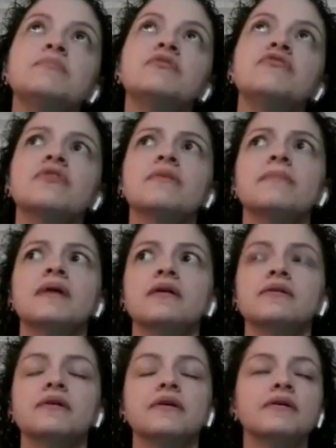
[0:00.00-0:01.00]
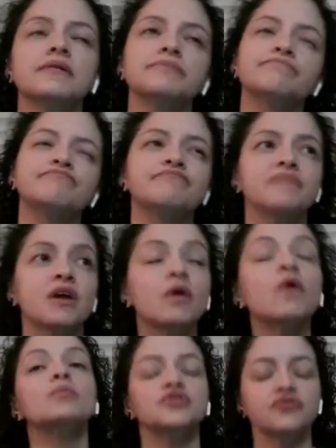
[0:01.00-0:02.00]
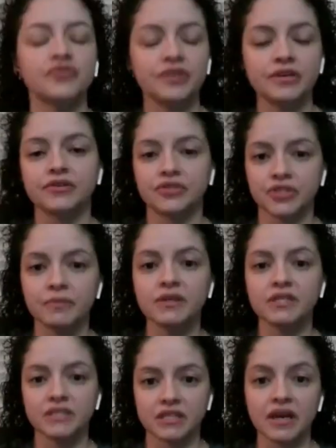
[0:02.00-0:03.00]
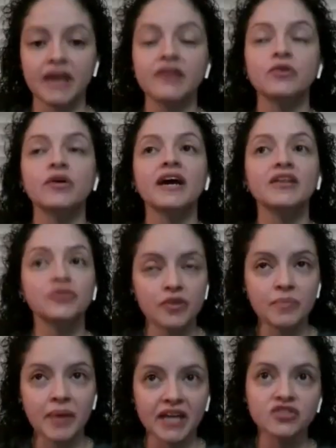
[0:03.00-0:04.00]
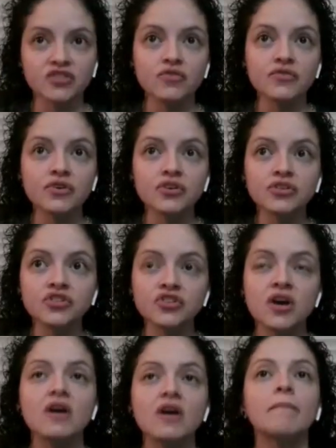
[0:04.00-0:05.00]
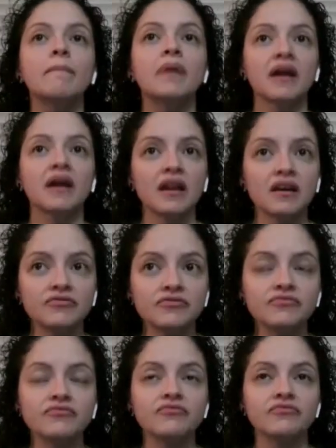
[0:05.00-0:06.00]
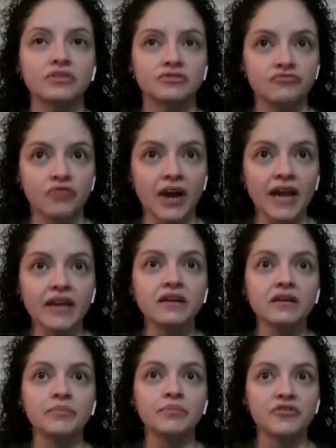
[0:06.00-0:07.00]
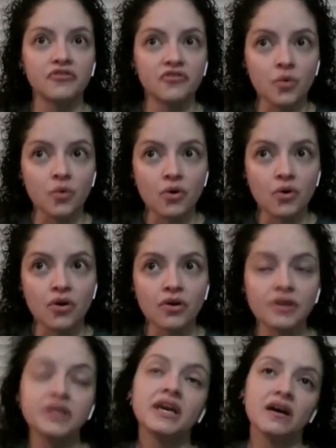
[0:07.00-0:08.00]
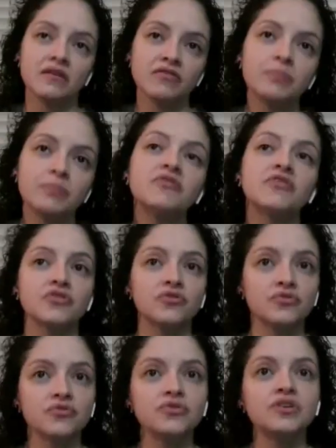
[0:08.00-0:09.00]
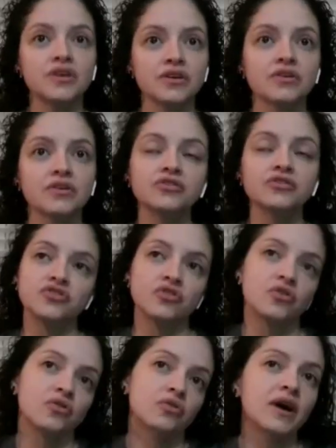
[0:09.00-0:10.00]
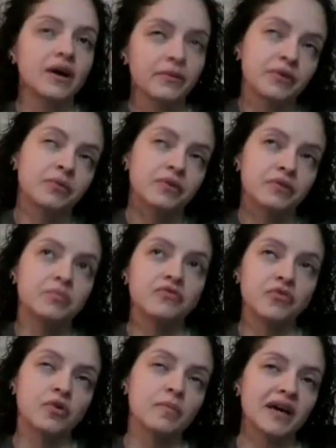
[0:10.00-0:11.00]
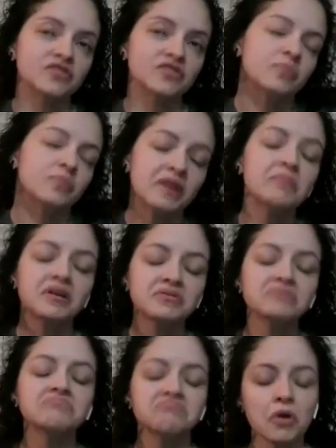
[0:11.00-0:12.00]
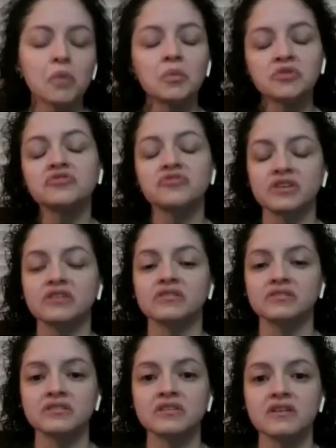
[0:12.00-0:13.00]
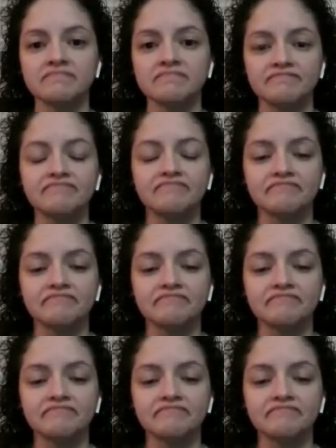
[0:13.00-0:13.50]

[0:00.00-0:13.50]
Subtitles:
a member for about almost 3 years, I'm gonna say. I know I had three Passovers, but I left right before the new year. So it would have been four Passover, but about almost 3 years, yeah.